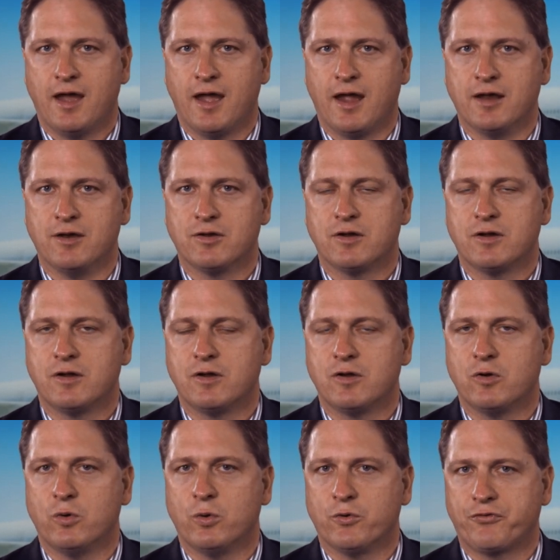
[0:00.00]
and
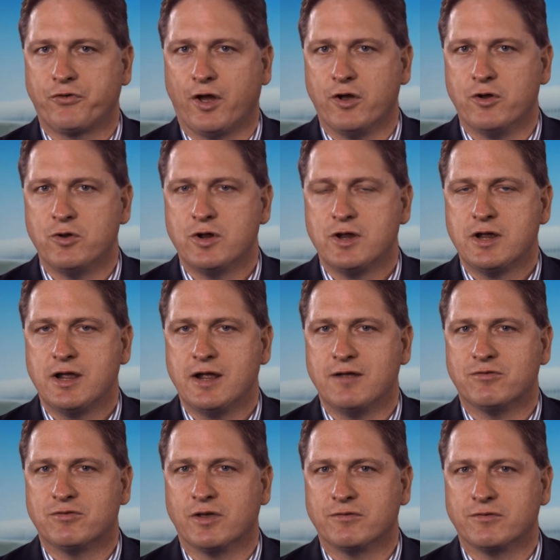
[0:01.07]
also
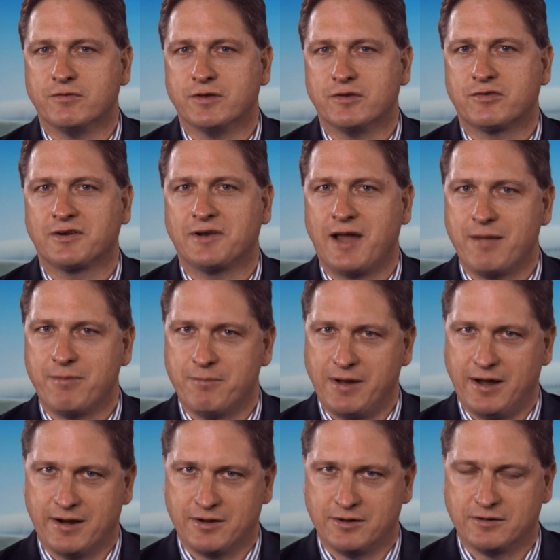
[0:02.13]
in terms of its labour
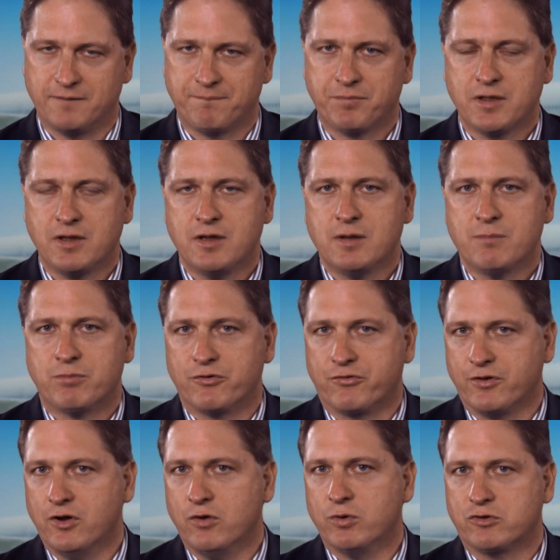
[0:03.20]
market.
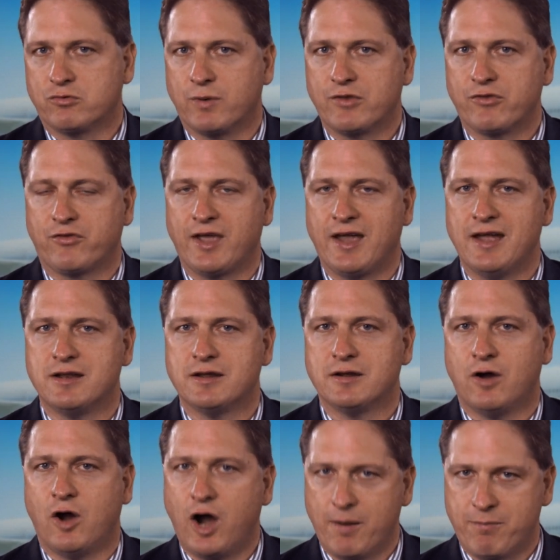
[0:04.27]
Brazil, which once had
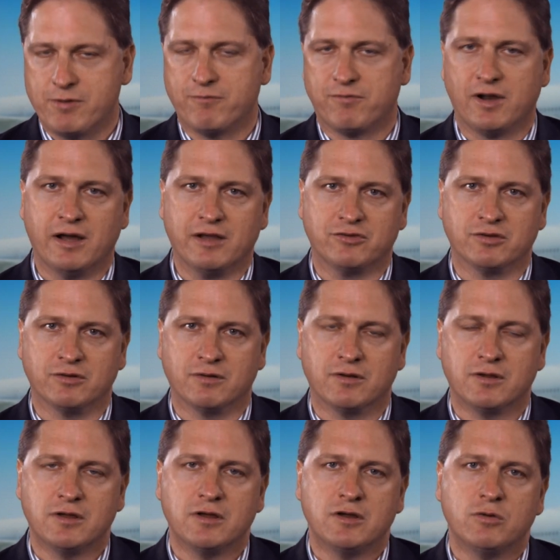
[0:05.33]
hyperinflation,
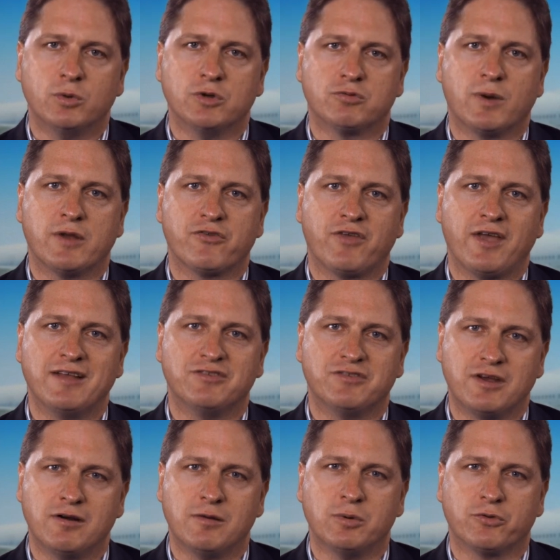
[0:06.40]
which once had
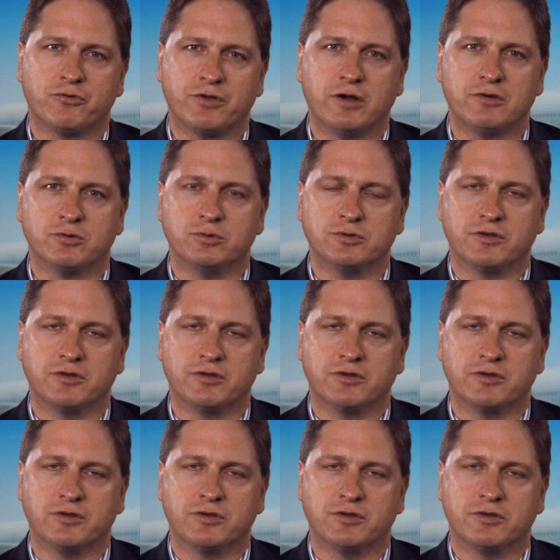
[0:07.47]
terrible social